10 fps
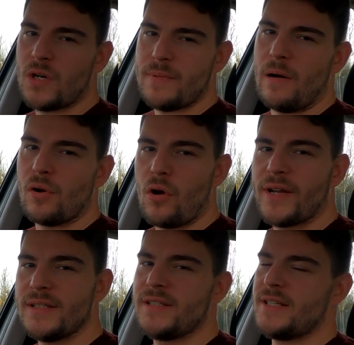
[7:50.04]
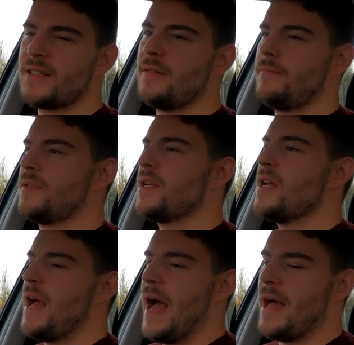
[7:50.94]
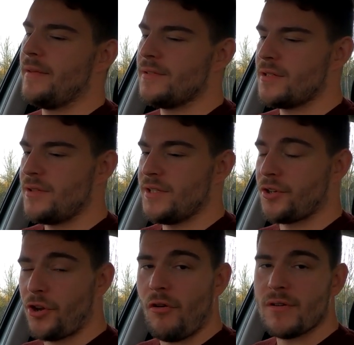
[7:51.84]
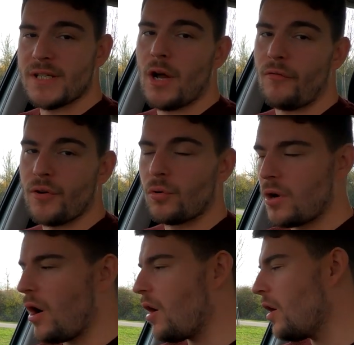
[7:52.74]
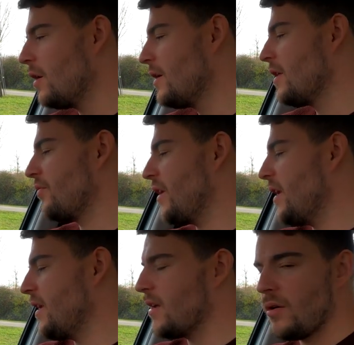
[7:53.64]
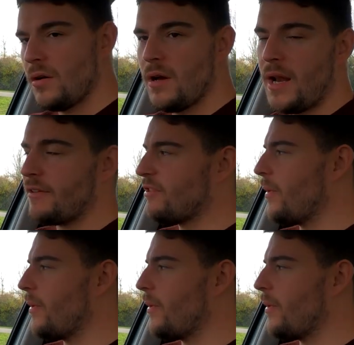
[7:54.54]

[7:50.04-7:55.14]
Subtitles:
about locking systems and the security of your car, the electric